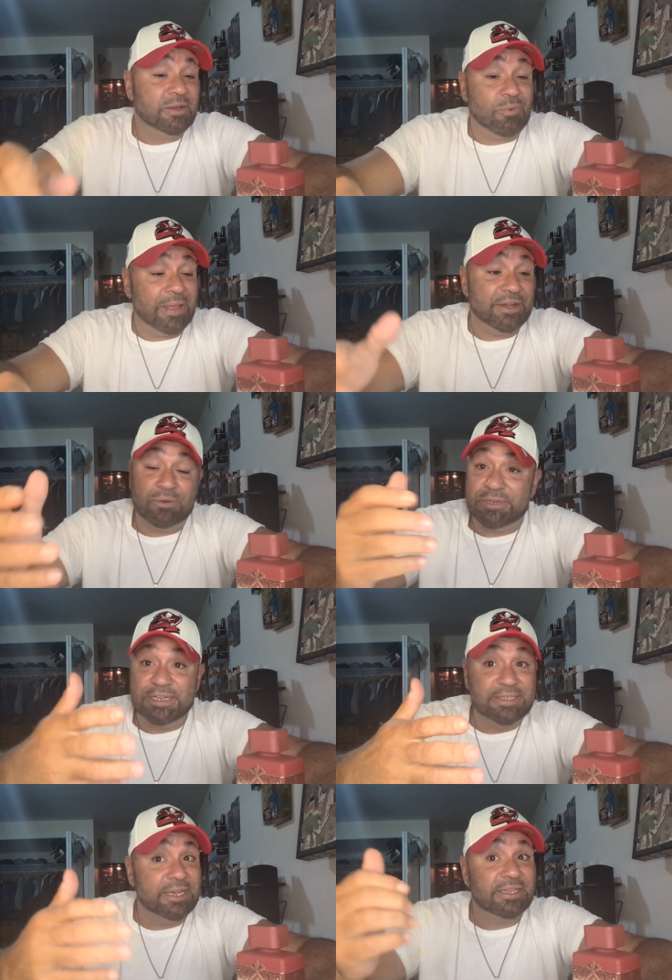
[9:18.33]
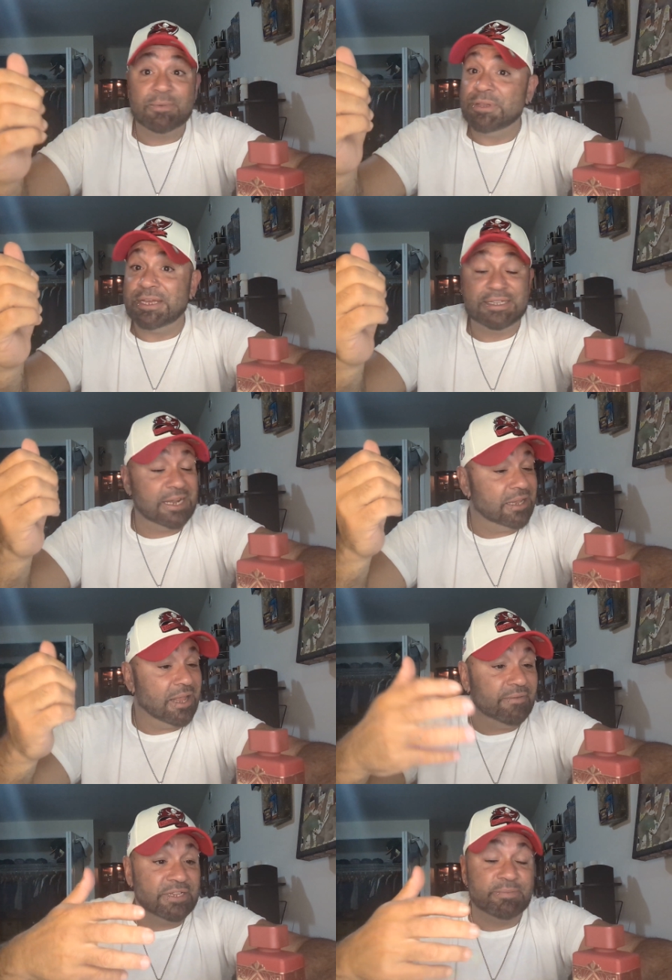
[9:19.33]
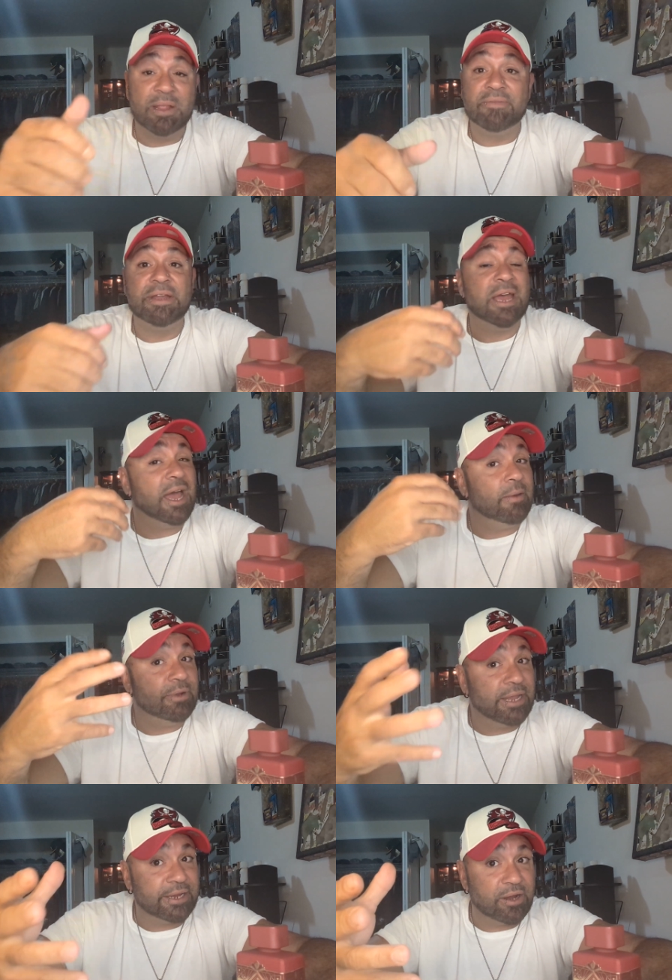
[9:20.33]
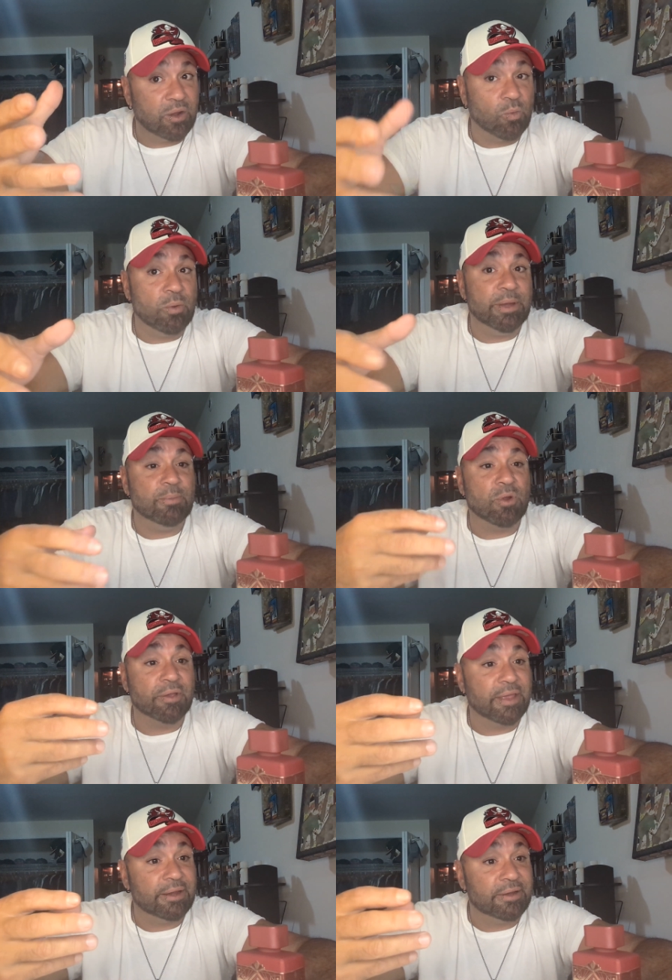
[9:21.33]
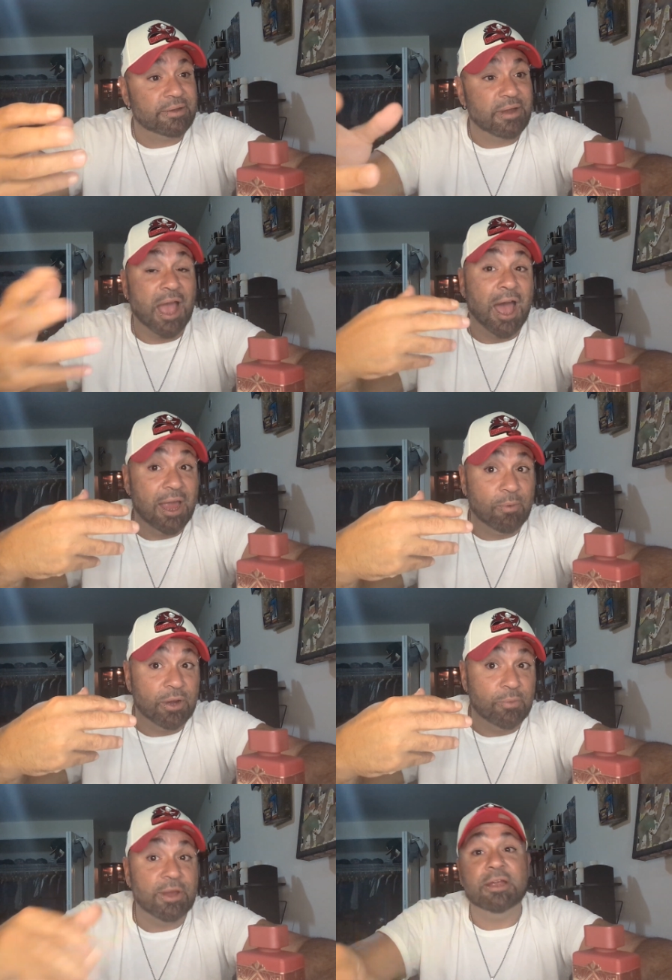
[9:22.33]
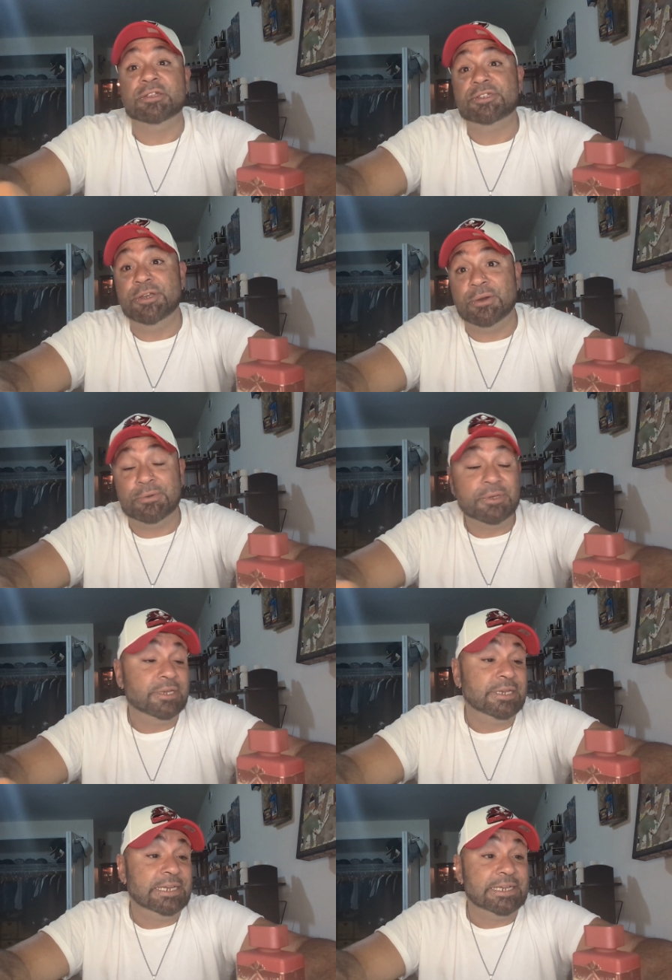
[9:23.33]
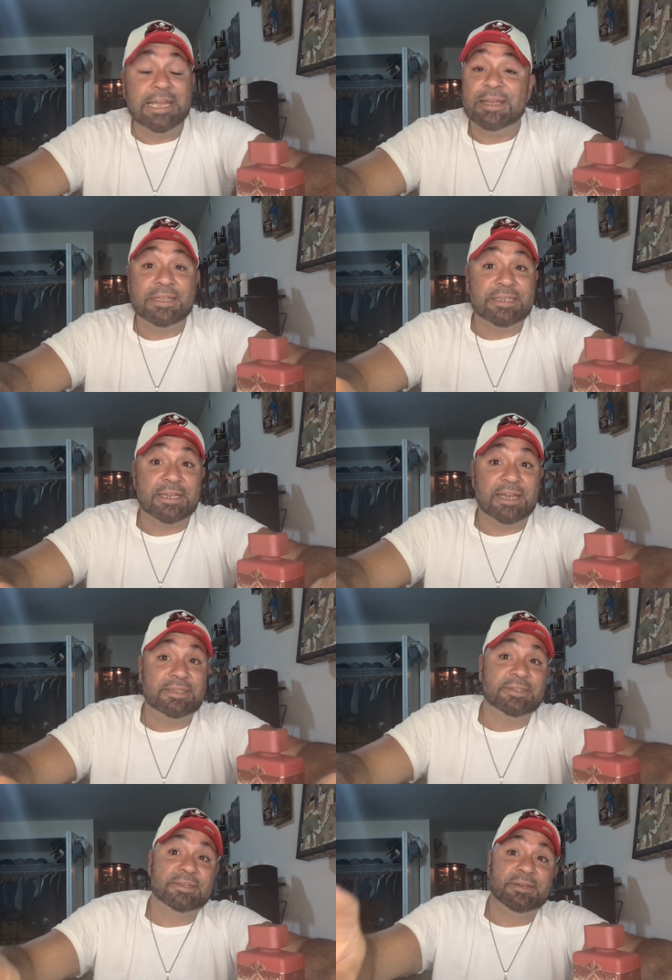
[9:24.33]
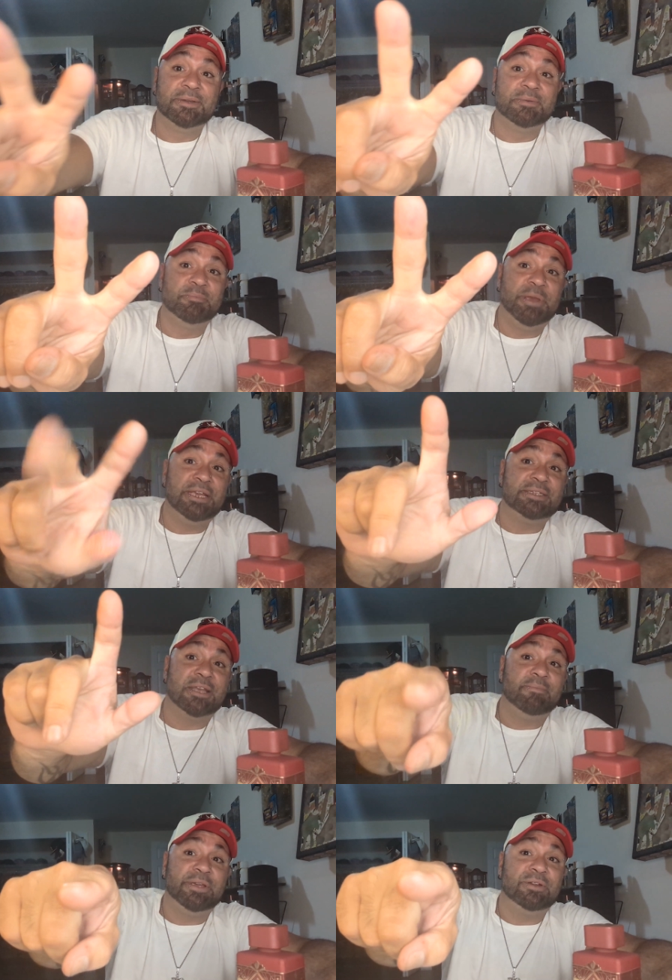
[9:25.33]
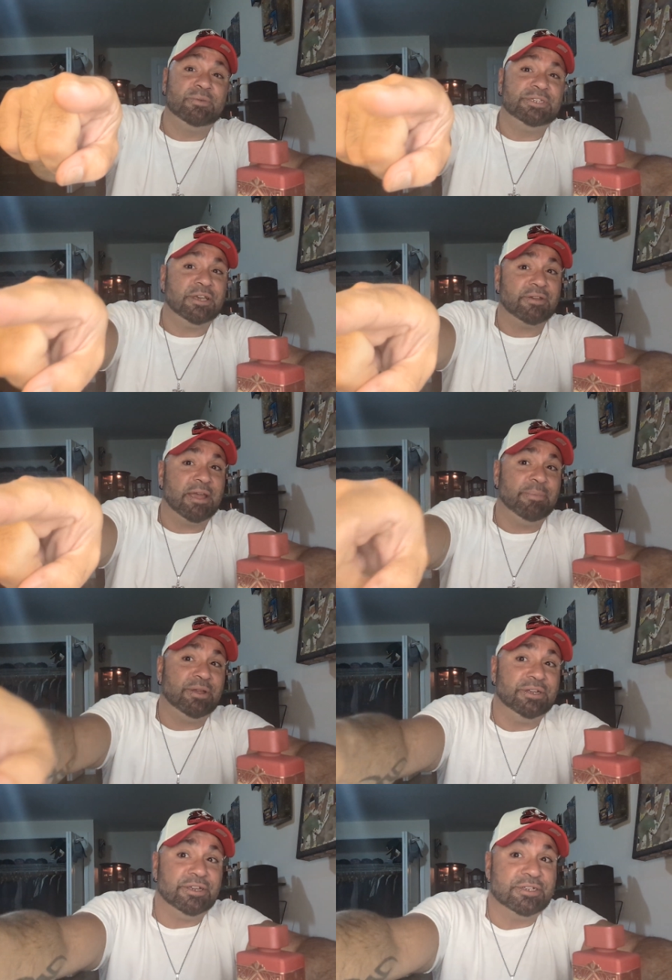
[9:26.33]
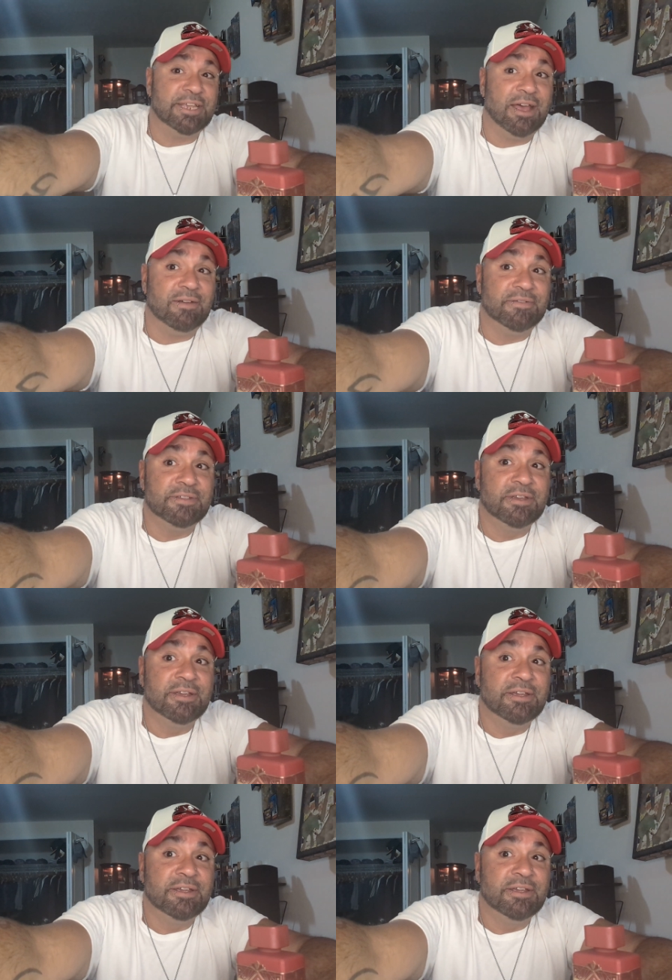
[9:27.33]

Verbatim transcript: well, I don't dislike that one. Like I said, I love the smell of it. I would like it on a woman more than I want to wear it. So, yeah, that's it, guys. Peace, love, be good to each other, and be good to yourselves.